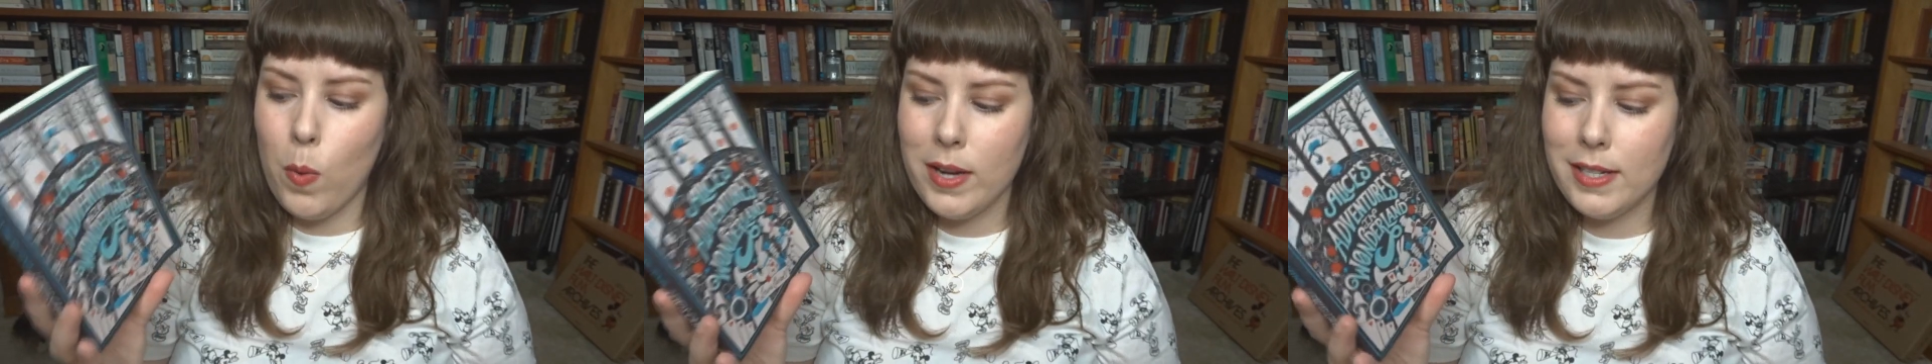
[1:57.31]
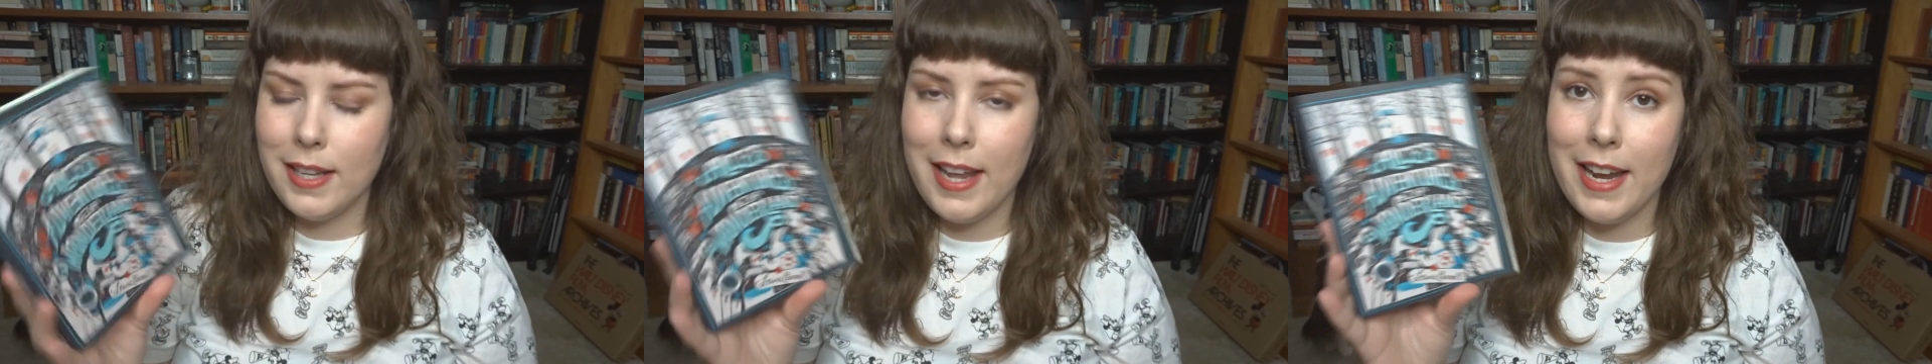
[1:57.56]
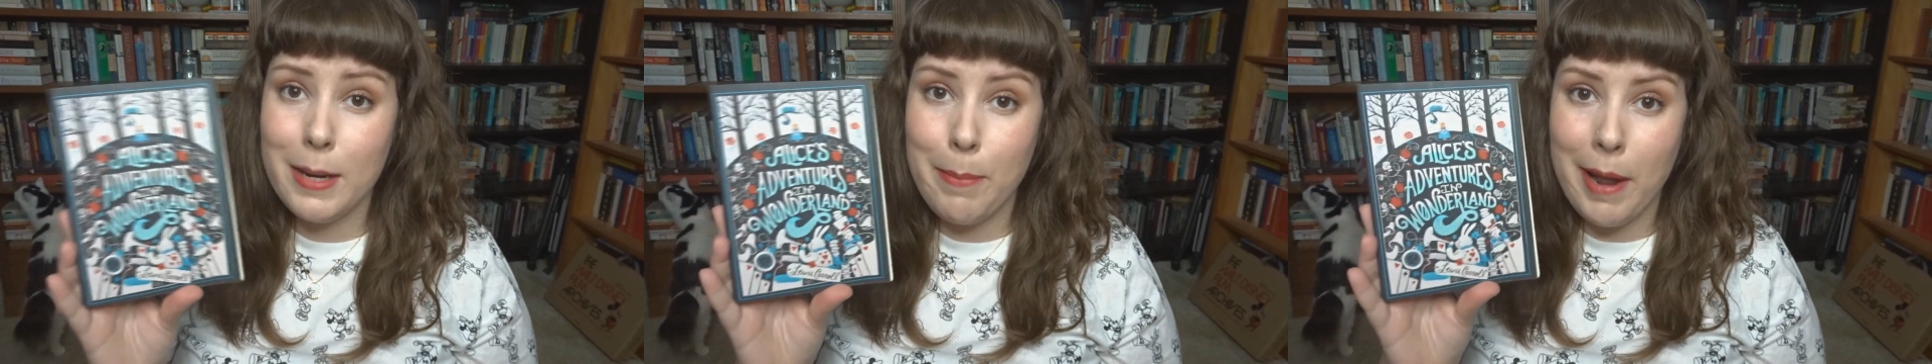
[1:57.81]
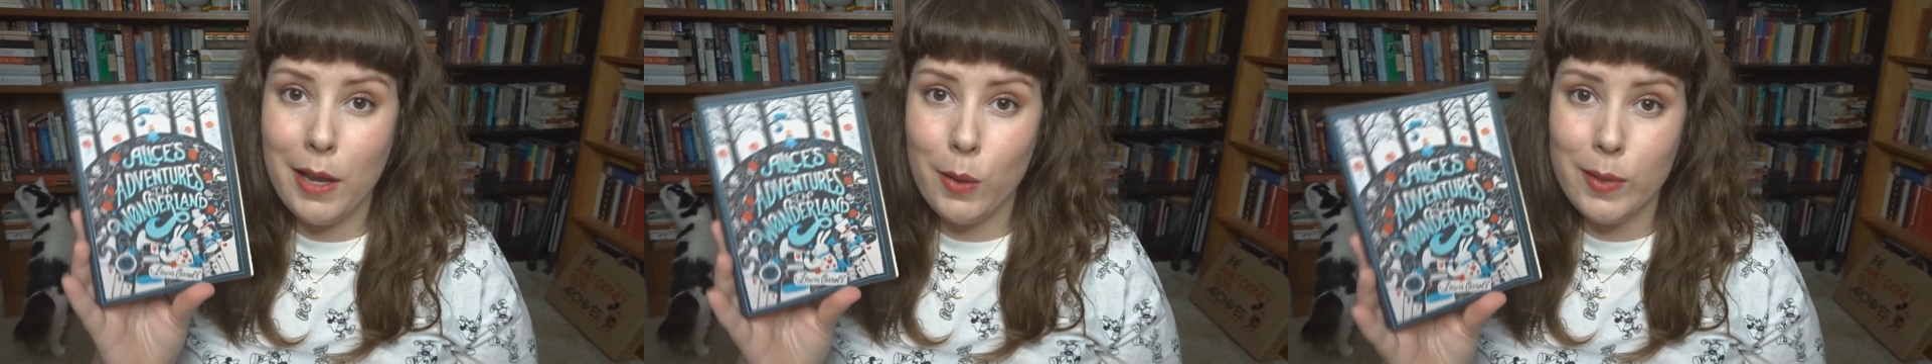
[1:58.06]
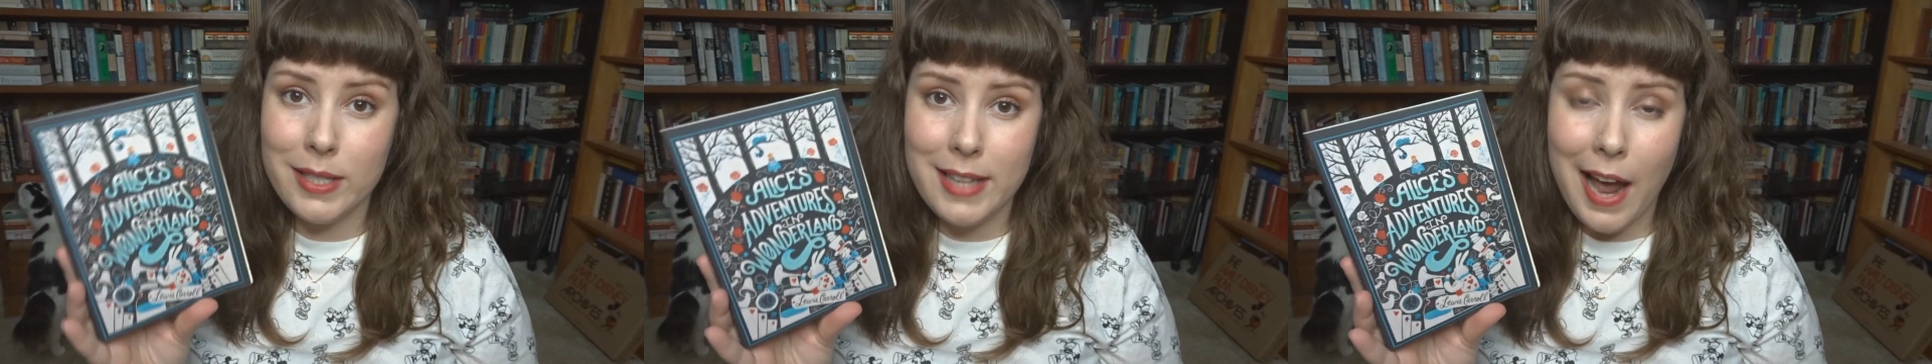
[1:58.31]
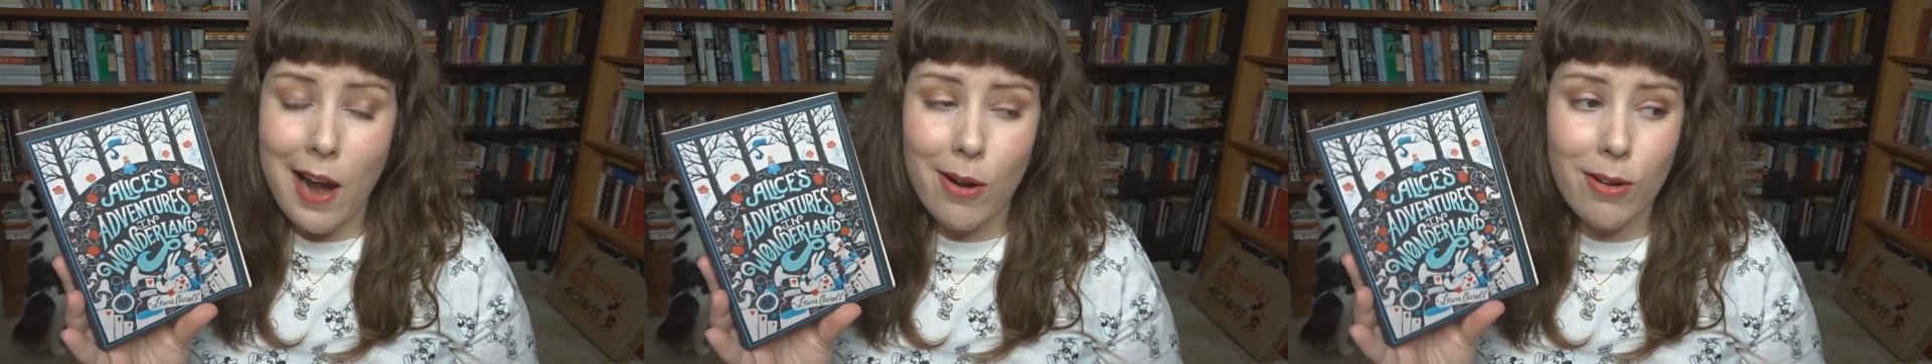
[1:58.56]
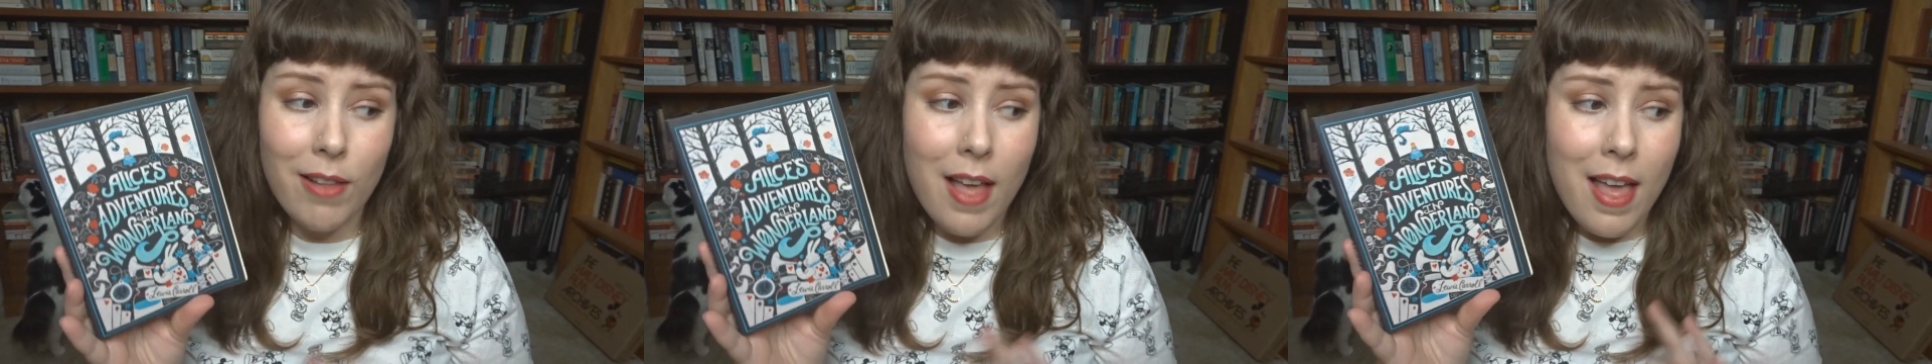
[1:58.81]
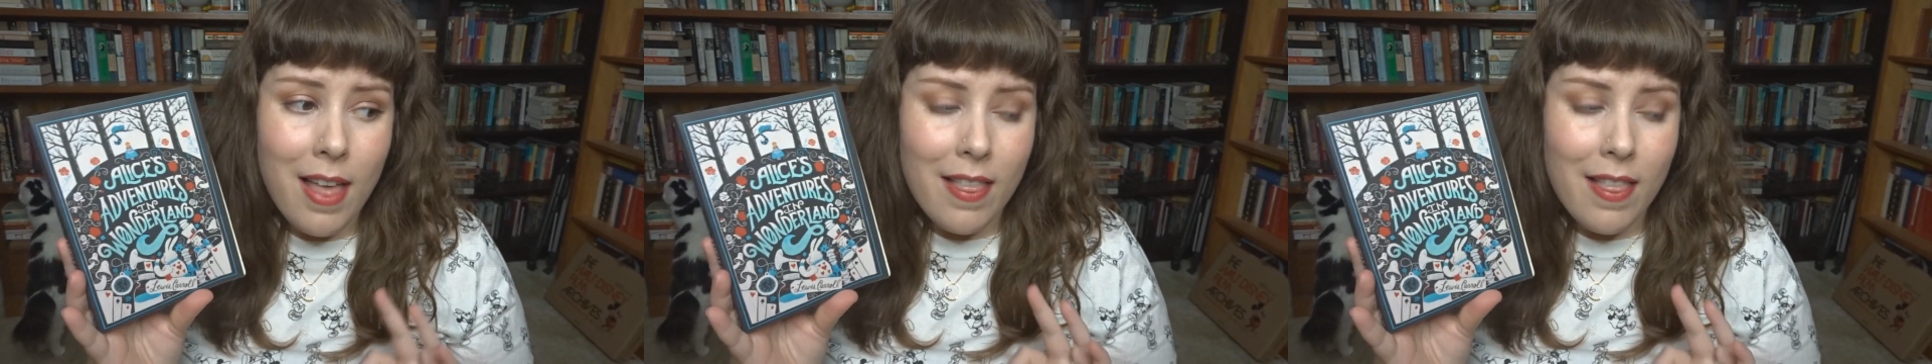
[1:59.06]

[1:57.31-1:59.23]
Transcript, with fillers: Wonderland by Lewis Carroll.